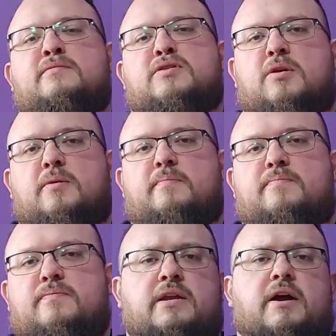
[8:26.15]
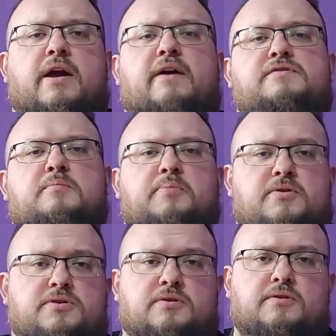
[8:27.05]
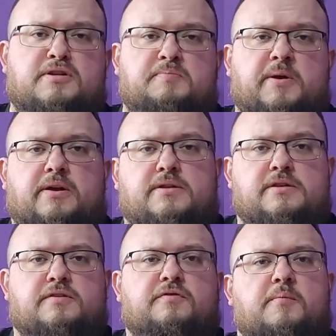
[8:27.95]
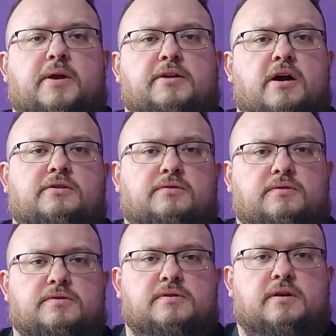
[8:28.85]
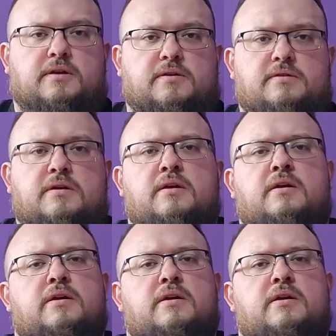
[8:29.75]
So now I have some personal experiences from my doctoral studies.